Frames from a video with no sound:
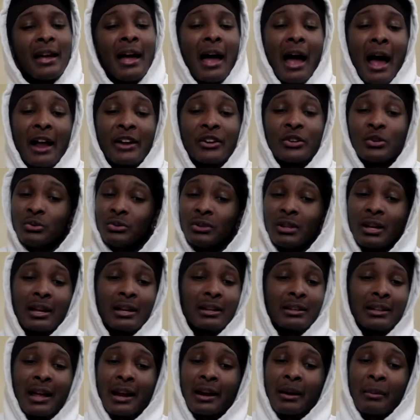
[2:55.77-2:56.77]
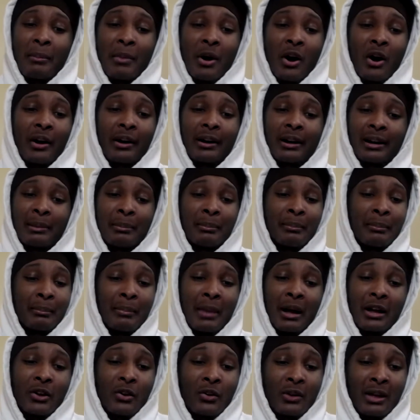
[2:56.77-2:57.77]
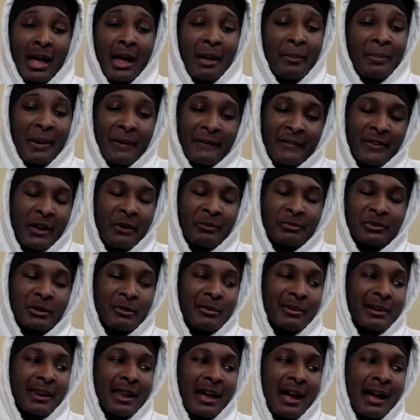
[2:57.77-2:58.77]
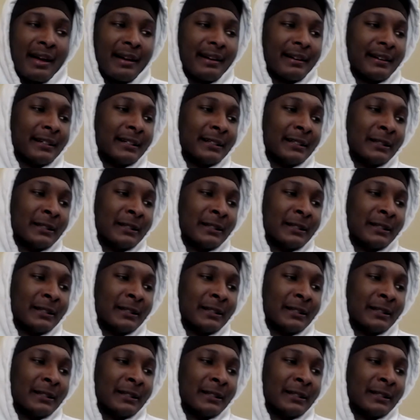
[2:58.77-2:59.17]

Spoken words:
I do think that Amari and Michael Gallup have helped him a lot,